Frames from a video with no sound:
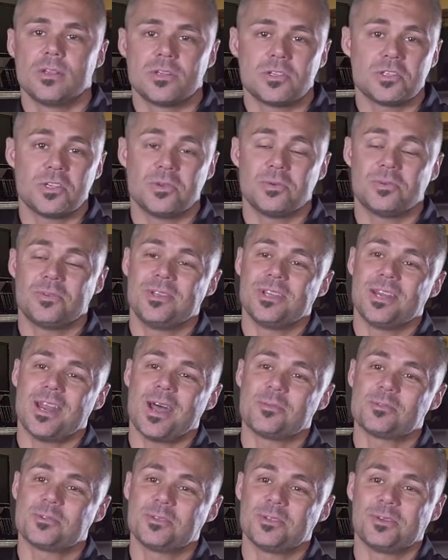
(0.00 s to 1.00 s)
she did
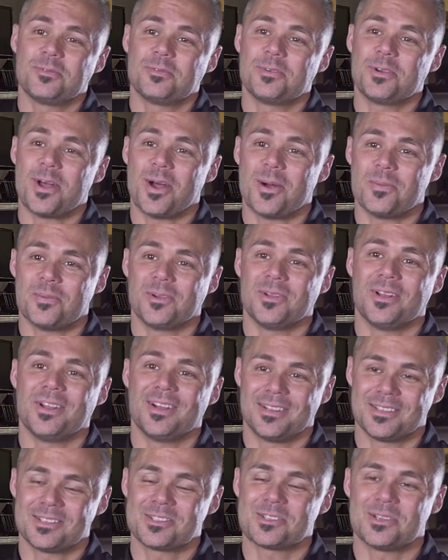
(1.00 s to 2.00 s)
absolutely phenomenal
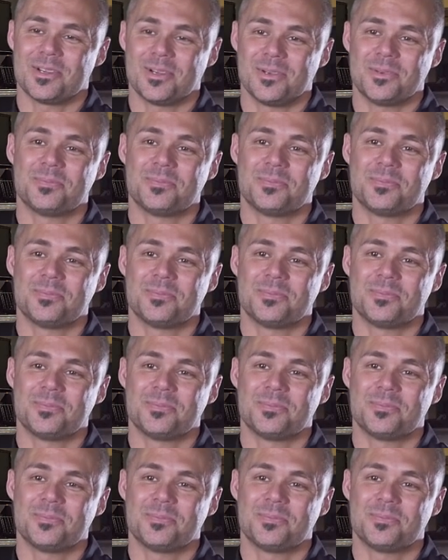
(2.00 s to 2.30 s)
on. So